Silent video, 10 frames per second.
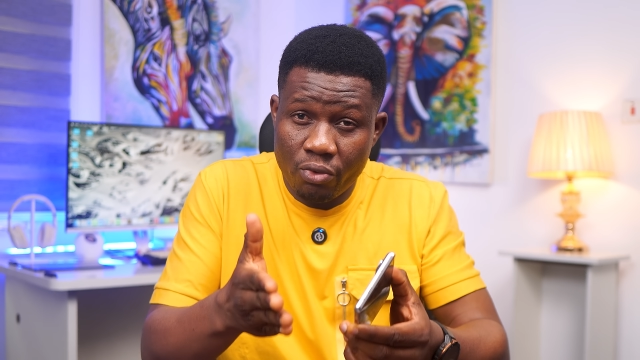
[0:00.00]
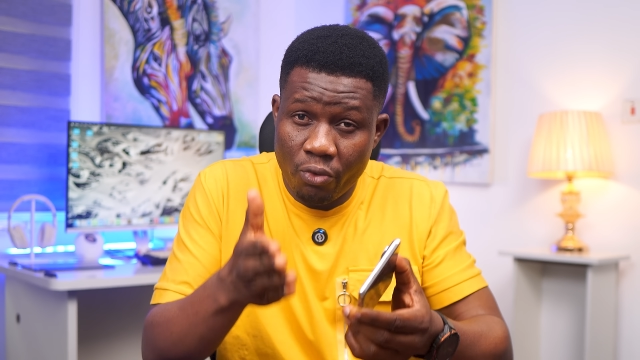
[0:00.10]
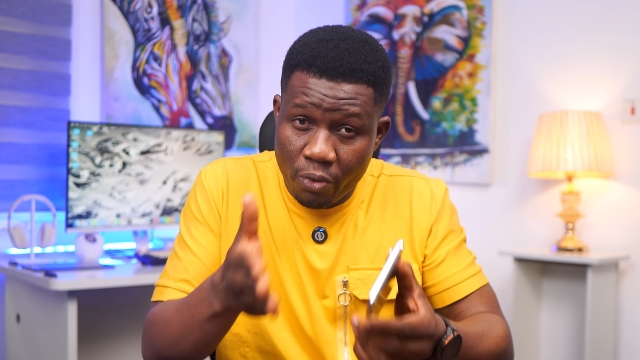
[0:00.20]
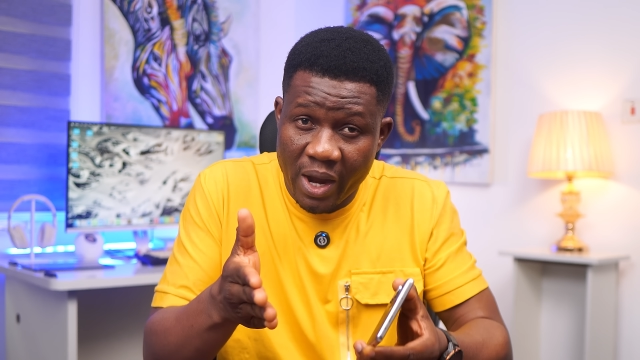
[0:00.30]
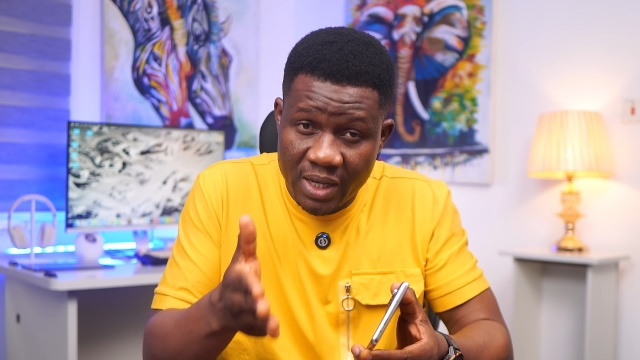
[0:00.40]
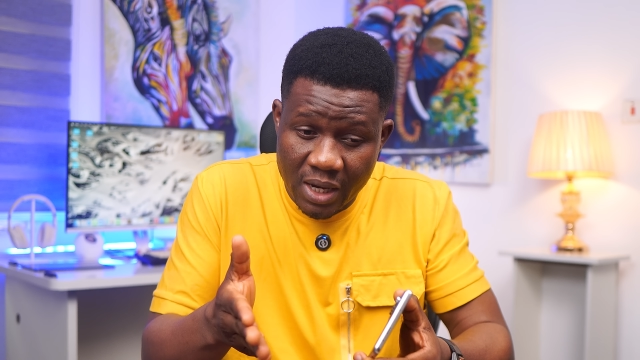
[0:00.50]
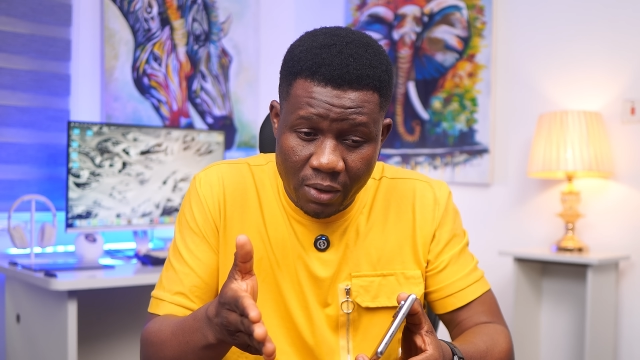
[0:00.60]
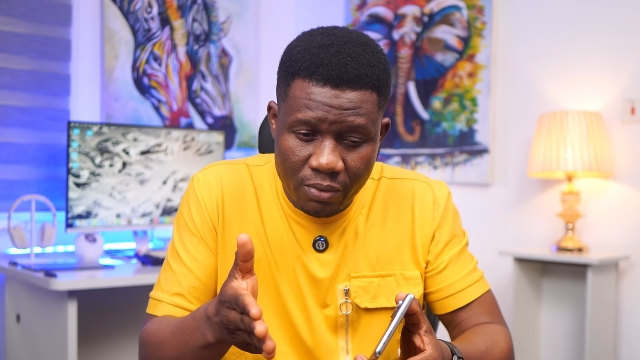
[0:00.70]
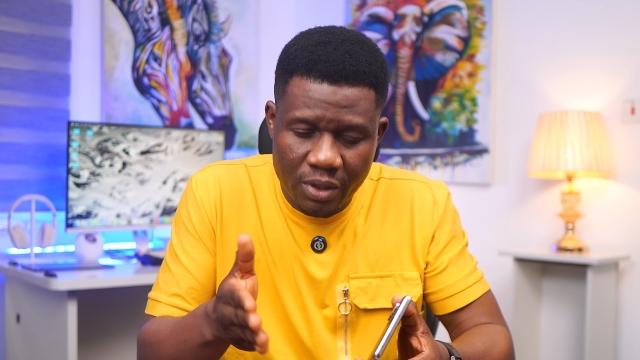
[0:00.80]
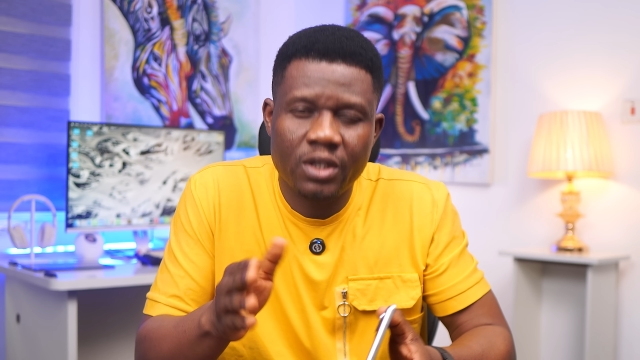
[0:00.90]
right
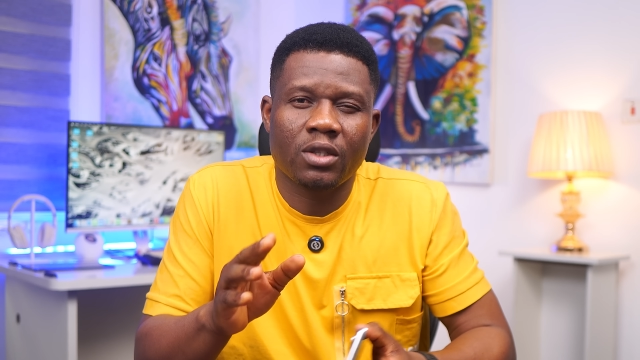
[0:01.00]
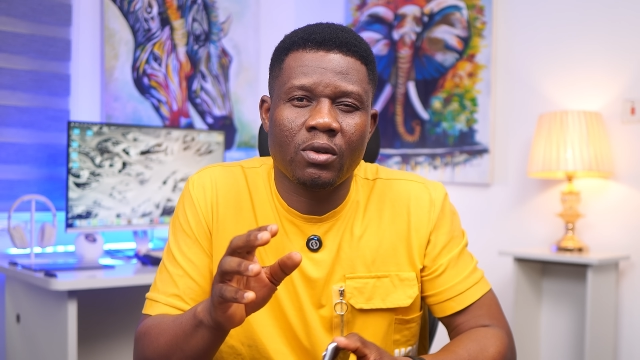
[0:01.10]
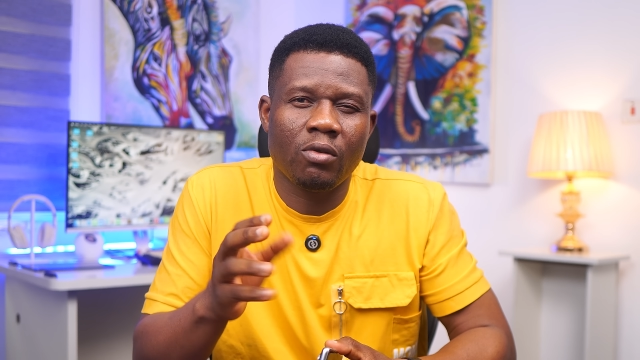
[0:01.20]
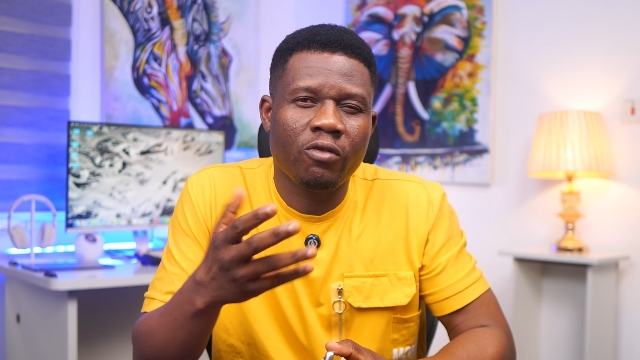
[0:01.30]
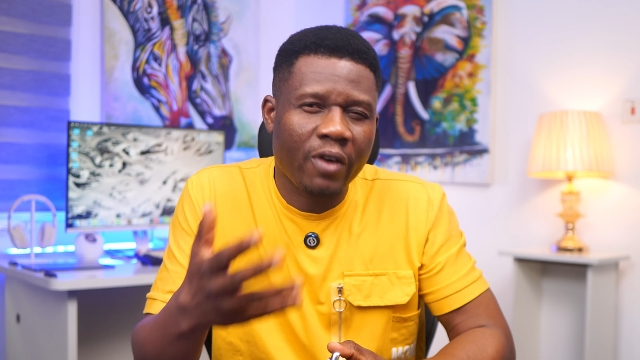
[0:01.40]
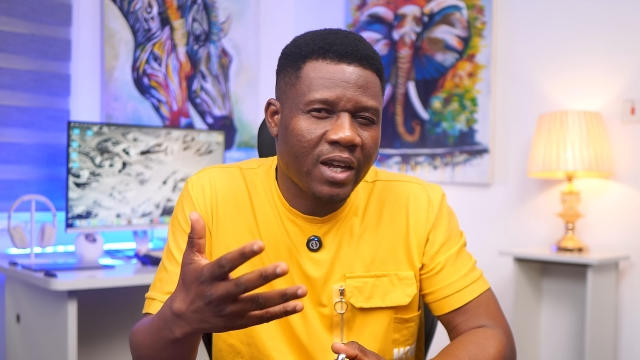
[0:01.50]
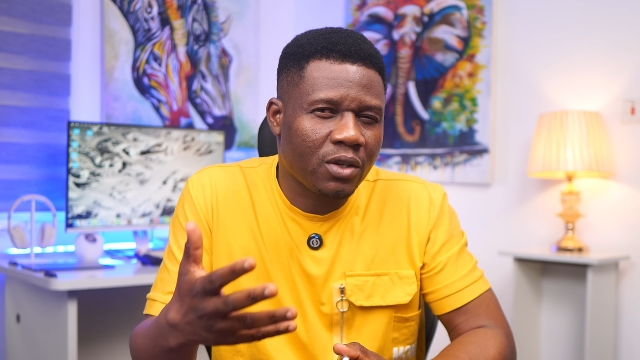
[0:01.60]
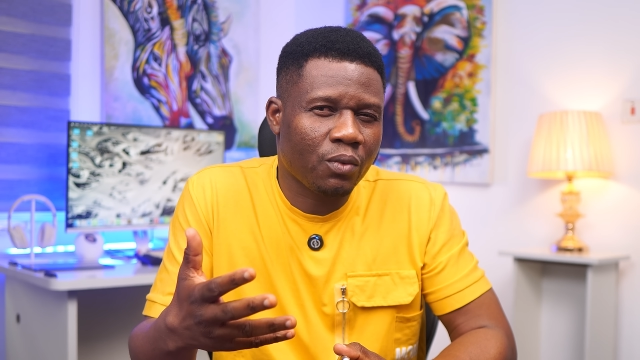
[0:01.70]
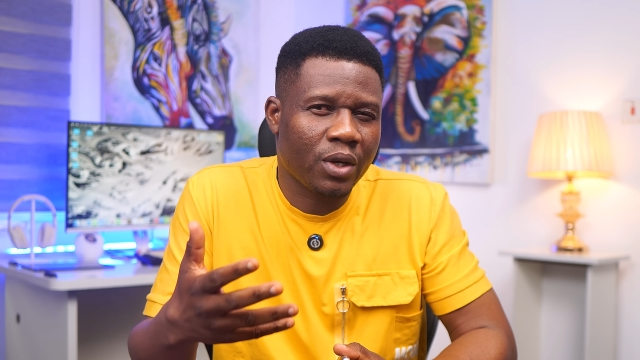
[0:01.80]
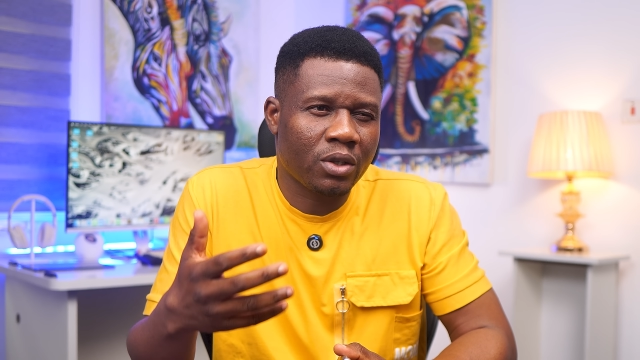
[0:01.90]
now is to find
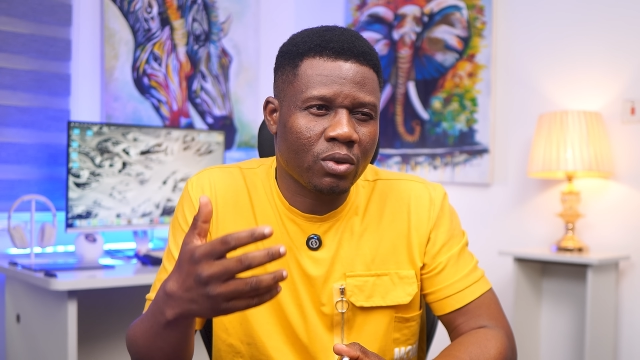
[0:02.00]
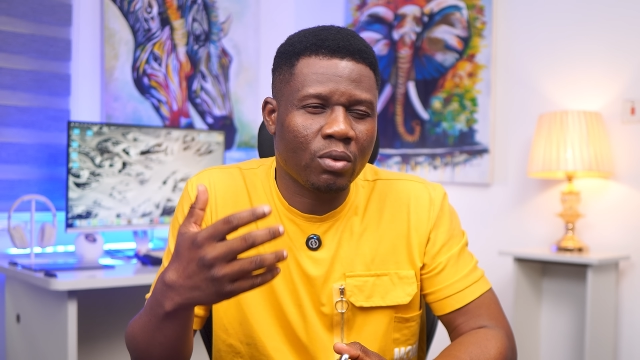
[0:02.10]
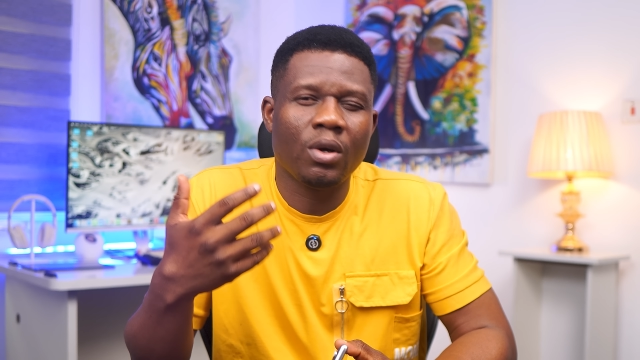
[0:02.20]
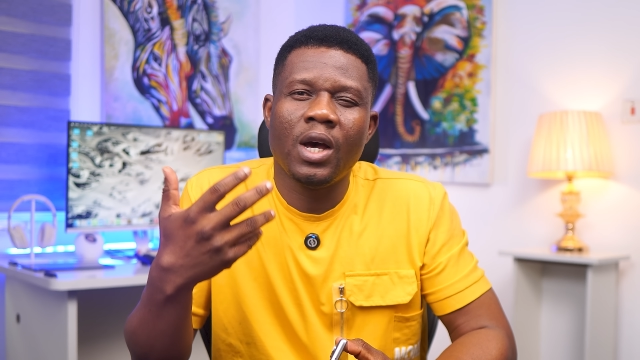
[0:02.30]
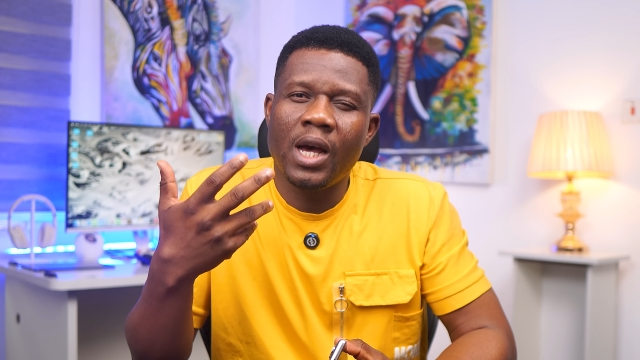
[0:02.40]
a way to